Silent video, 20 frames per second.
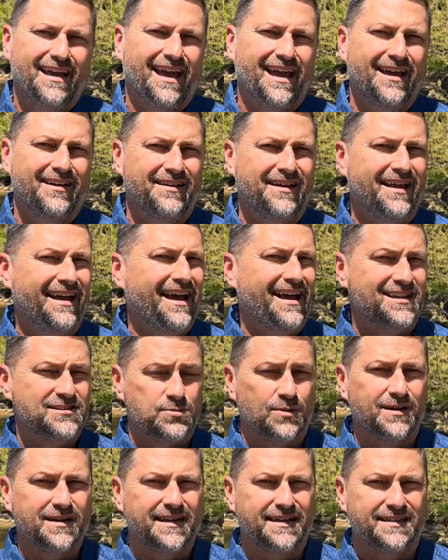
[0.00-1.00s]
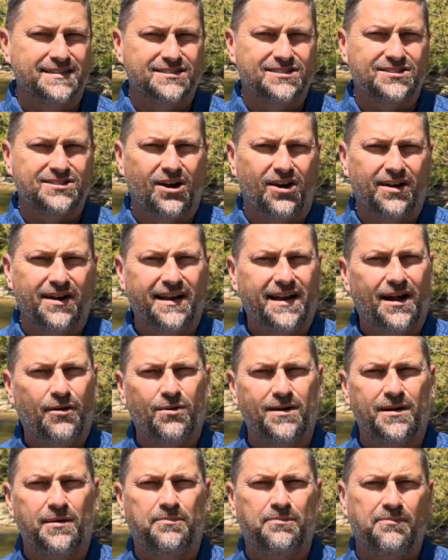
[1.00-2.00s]
And as we're getting started, I
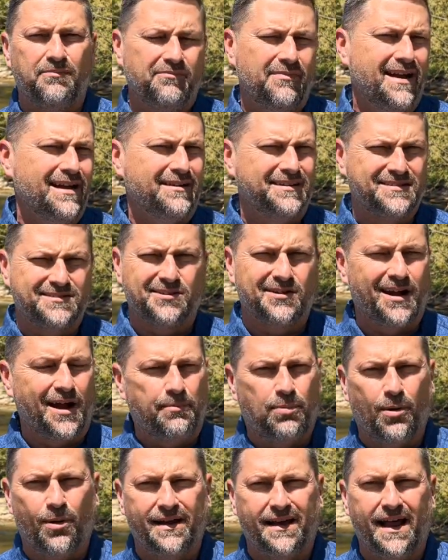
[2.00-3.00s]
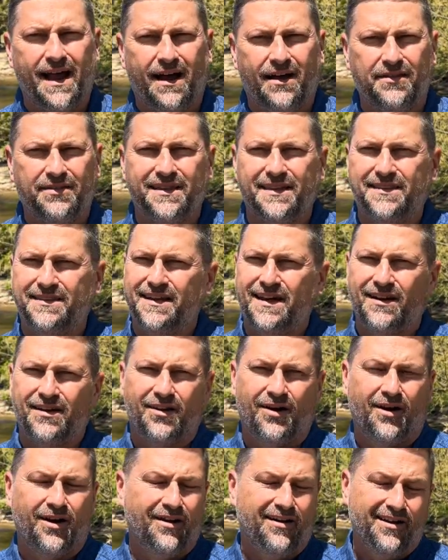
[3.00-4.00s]
want to make sure I point out that
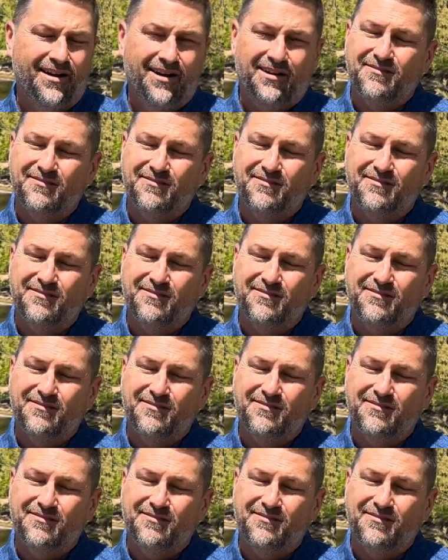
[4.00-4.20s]
there are